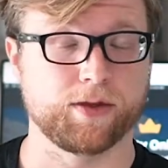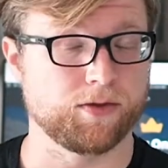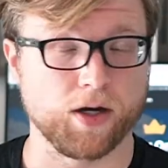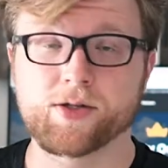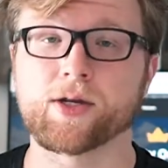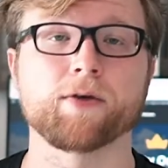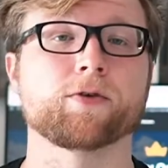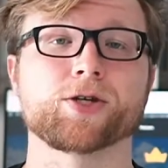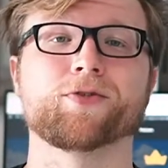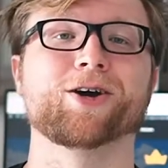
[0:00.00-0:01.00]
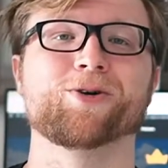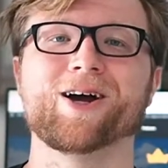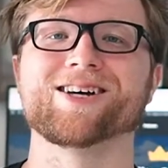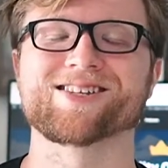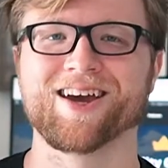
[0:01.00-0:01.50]
Does diversify your
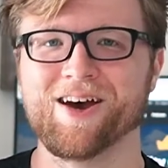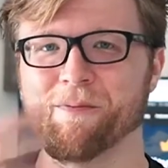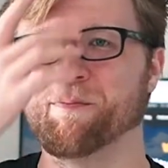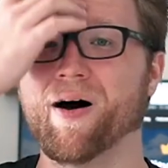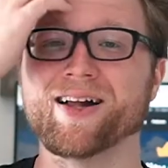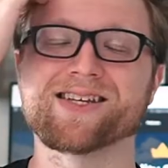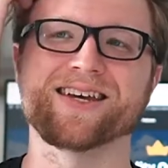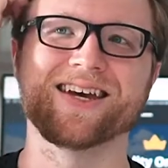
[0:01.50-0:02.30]
risk, but